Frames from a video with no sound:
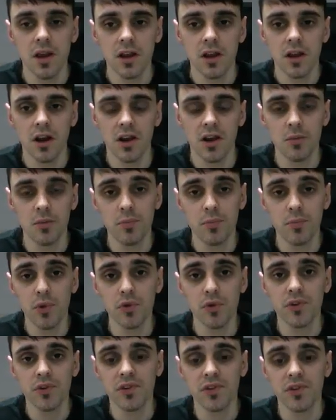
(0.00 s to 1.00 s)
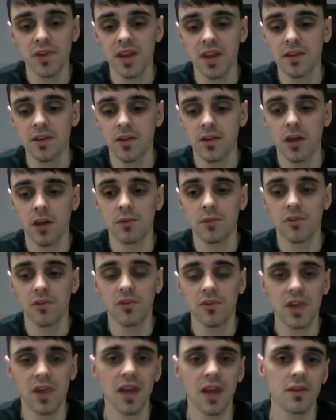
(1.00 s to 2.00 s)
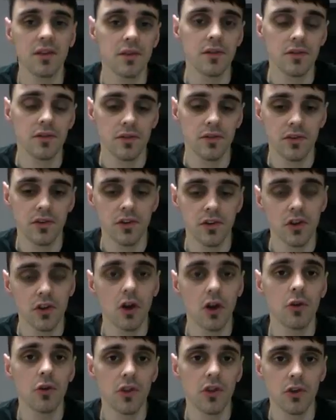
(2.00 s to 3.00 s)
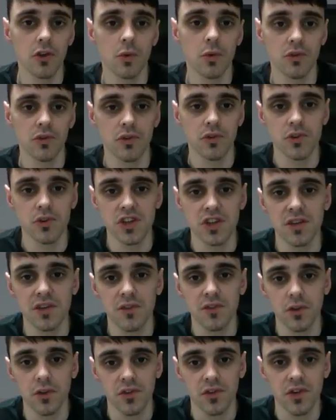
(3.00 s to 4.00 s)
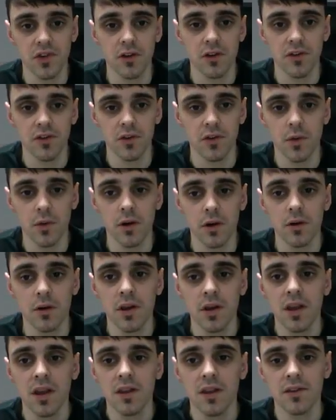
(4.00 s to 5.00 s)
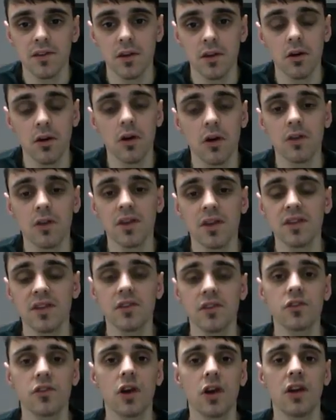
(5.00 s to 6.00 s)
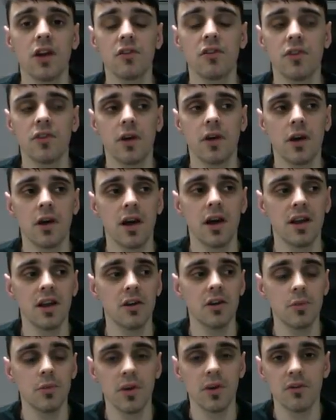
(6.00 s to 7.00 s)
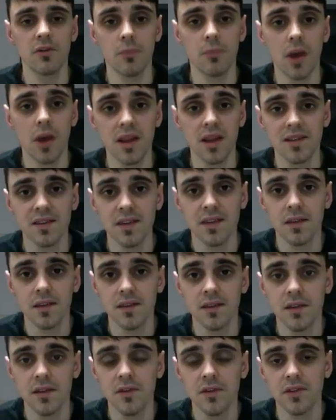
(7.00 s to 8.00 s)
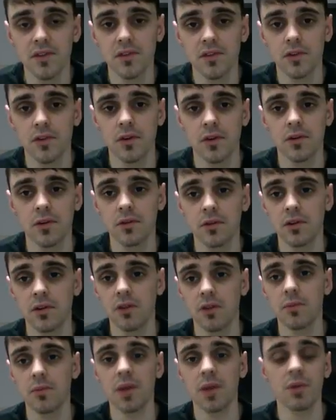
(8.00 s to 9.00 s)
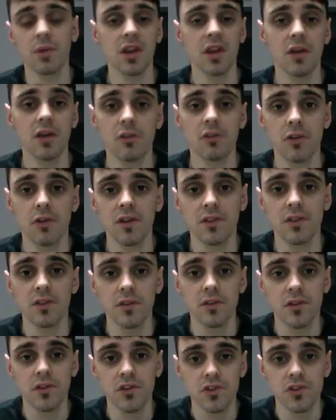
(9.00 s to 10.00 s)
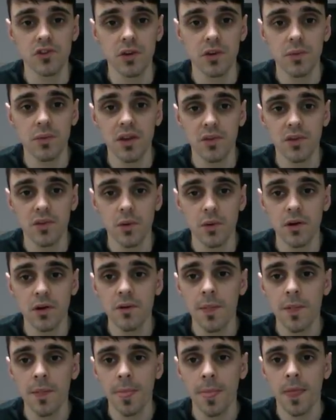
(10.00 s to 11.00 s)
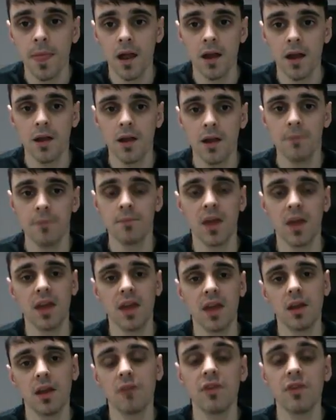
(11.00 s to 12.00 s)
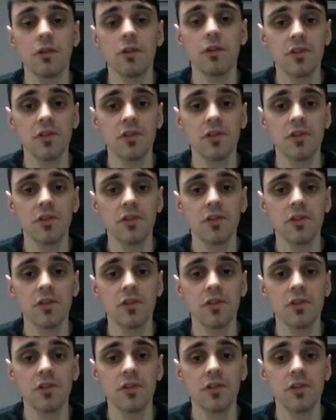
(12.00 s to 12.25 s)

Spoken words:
kind of boost in terms of getting to the goal that you want to achieve for yourself as well. So that's just kind of a little bit of my incentive as to, maybe another reason to join me as well. And I'm very